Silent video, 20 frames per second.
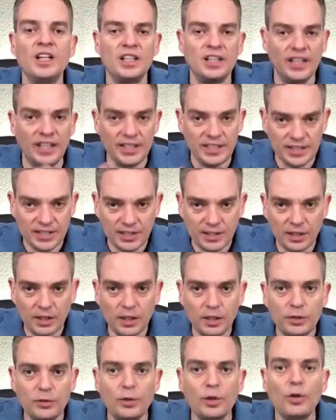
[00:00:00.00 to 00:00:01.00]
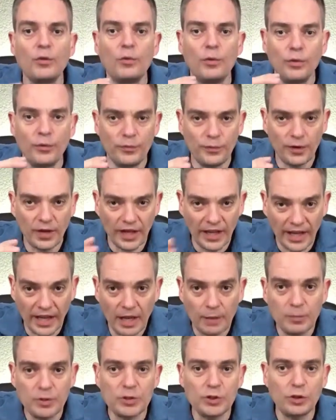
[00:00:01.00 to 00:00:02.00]
Let's start with
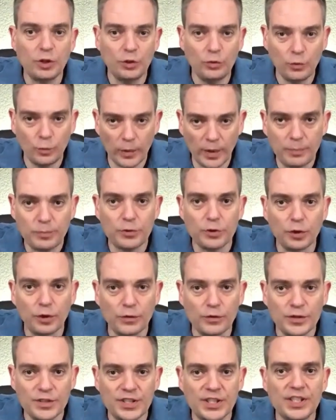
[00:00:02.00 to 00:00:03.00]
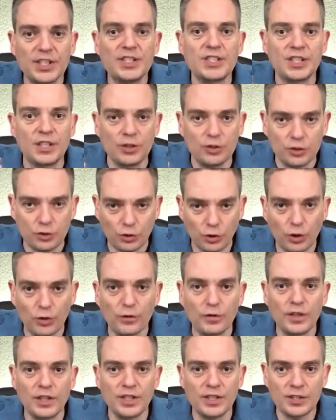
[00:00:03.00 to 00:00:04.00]
Amazon Web Services
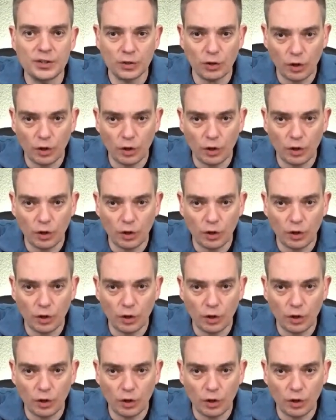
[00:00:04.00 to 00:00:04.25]
serverless